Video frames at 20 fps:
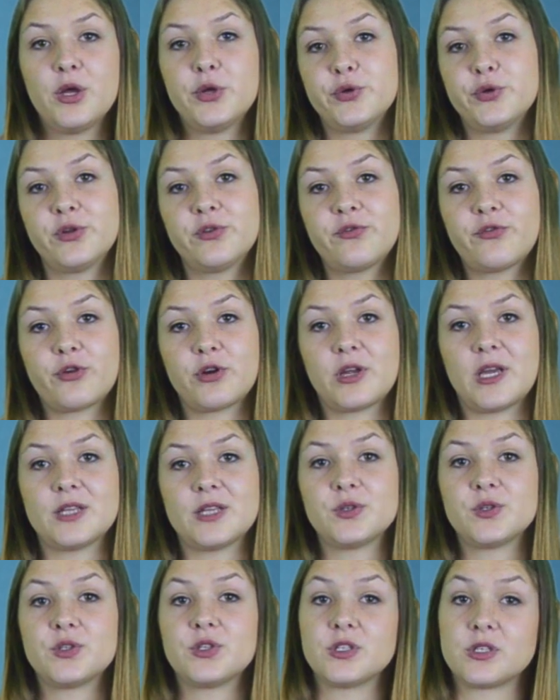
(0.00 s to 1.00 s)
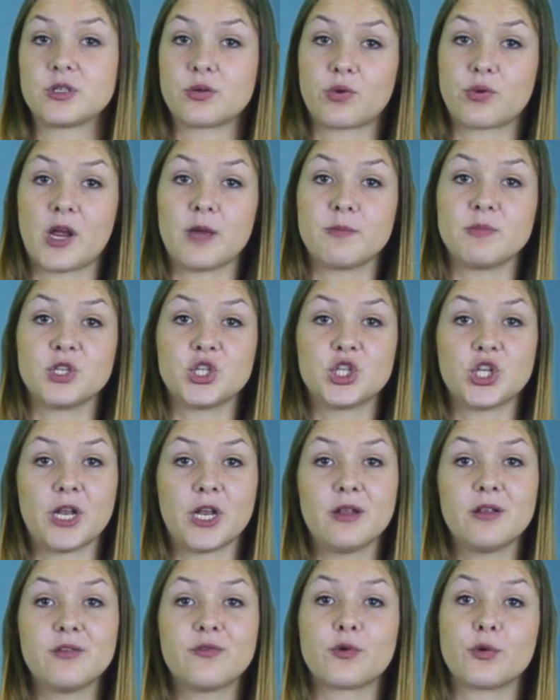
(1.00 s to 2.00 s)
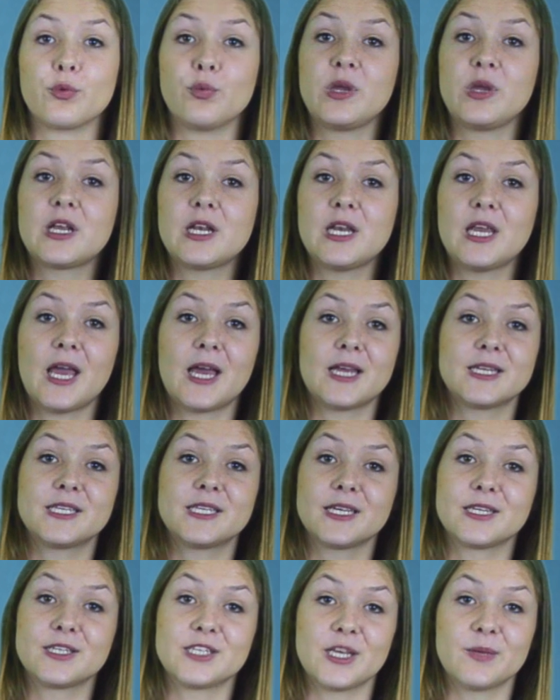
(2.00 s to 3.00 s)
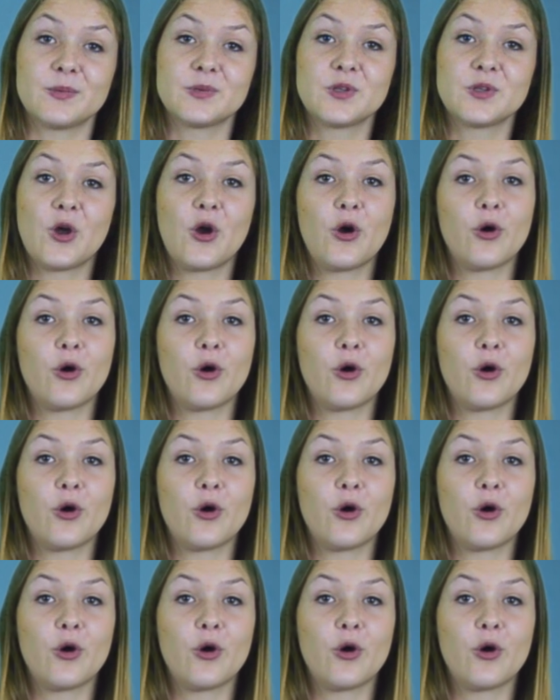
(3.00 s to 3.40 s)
Don't forget to subscribe to the channel for weekly EdTech tips